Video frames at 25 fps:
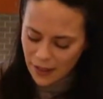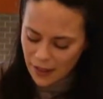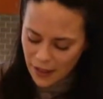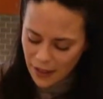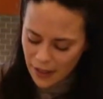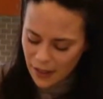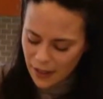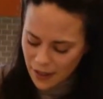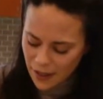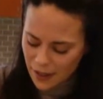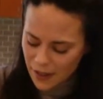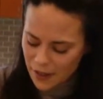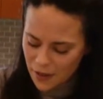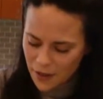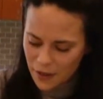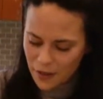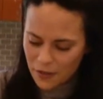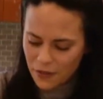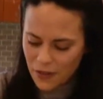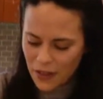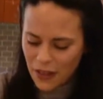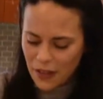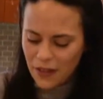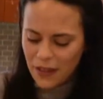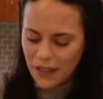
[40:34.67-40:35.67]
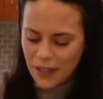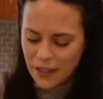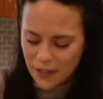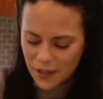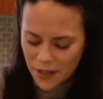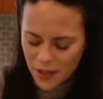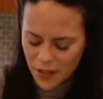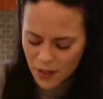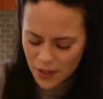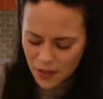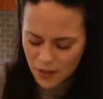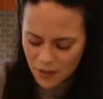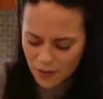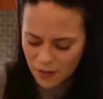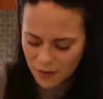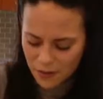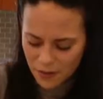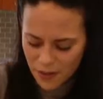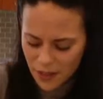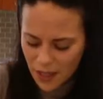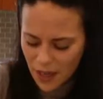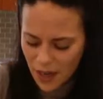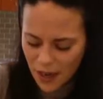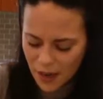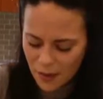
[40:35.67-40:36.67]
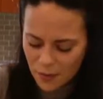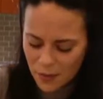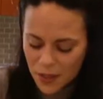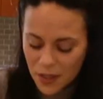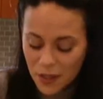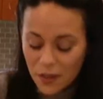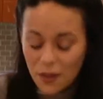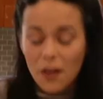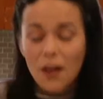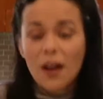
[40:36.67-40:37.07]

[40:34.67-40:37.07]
and other various times.